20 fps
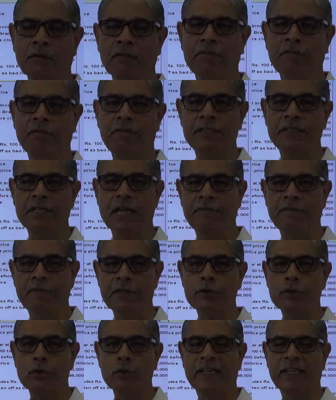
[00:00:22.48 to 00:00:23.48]
which I
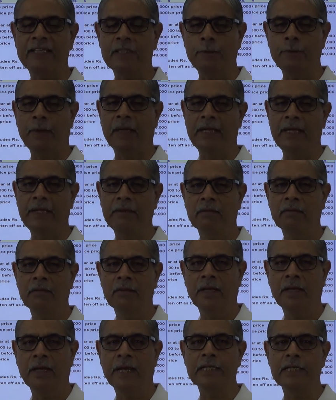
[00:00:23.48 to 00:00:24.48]
wish to explain
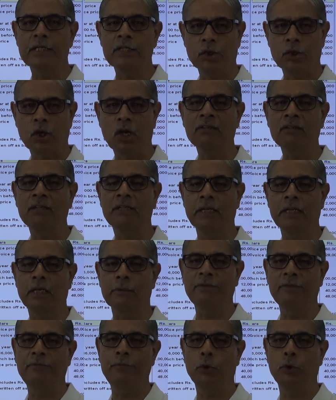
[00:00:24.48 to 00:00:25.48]
and solve here
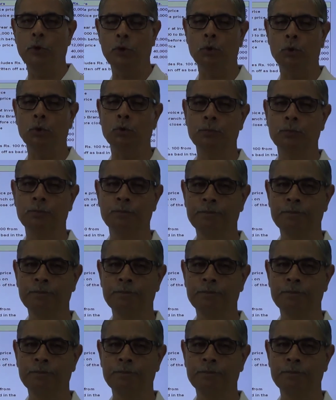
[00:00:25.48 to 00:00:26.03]
before you.